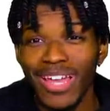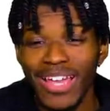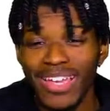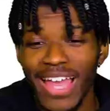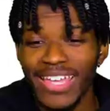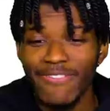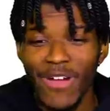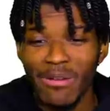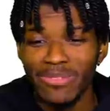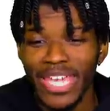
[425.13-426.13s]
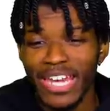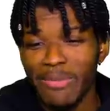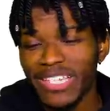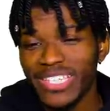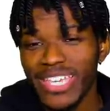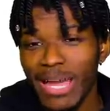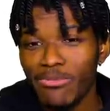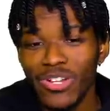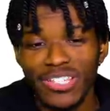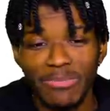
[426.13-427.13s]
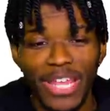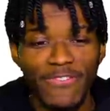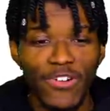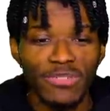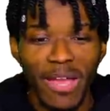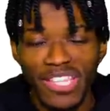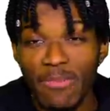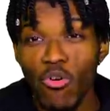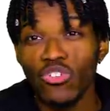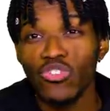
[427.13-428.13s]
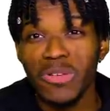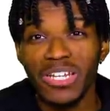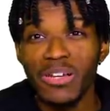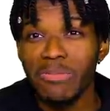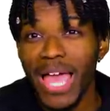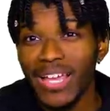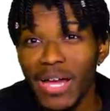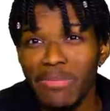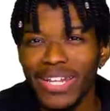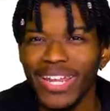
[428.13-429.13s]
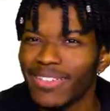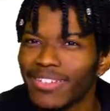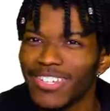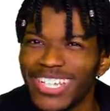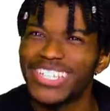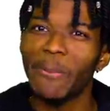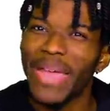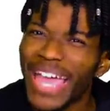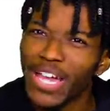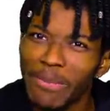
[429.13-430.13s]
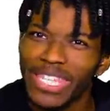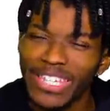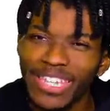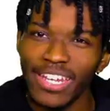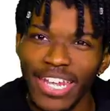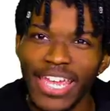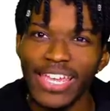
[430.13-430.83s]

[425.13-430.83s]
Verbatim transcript: Like I give up Keita Bates-Diop, who doesn't play for us, Monte Morris, who's been a good backup, but it, he's a backup at the end of the day.